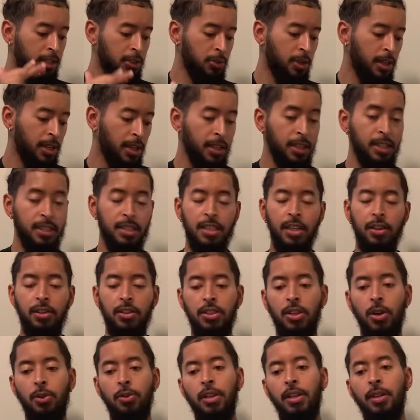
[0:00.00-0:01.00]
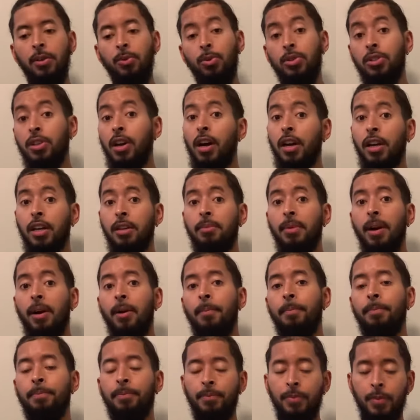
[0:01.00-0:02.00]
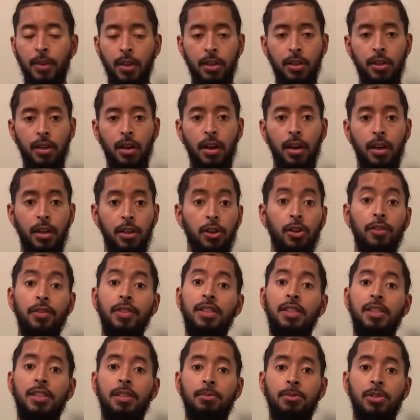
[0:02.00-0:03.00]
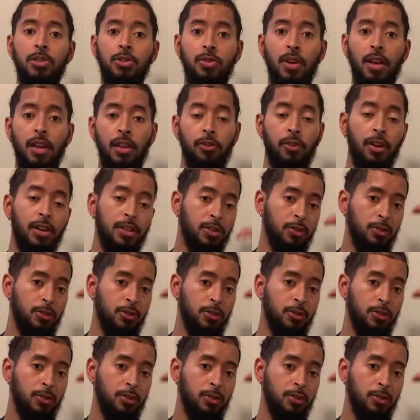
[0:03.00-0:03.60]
adrenaline, serotonin, we're talking about nervous system strength, right?